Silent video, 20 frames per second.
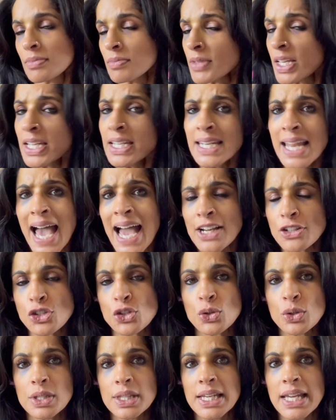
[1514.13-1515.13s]

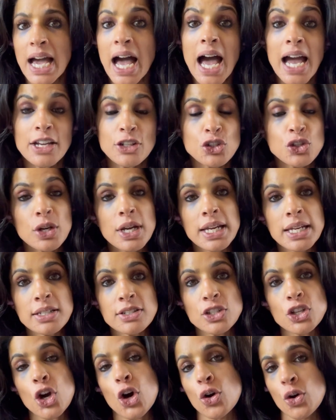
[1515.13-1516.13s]
naturally hydrate
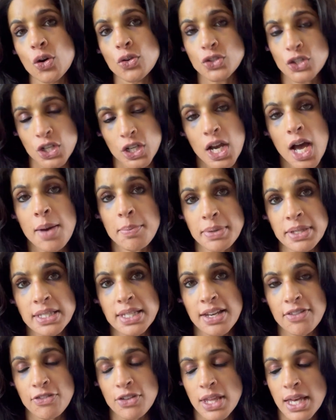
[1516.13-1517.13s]
to
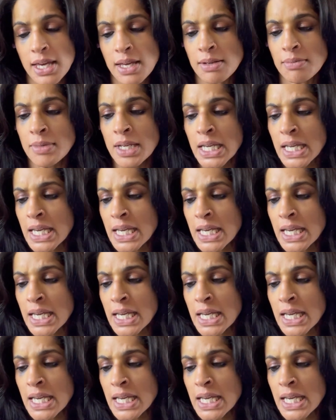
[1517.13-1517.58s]
compensate for that.